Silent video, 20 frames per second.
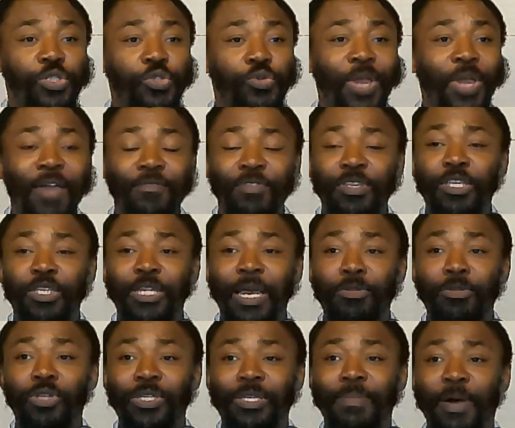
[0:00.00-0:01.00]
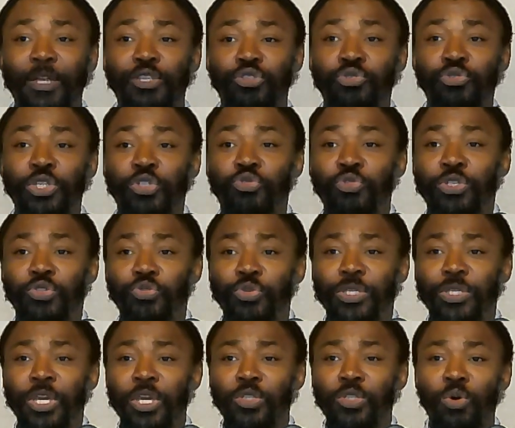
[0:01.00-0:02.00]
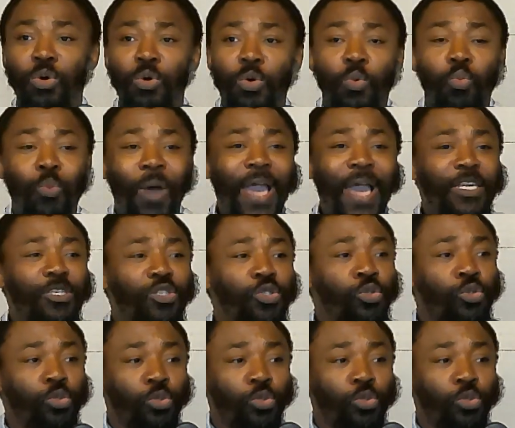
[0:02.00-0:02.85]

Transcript: Everything is just about 3. So why is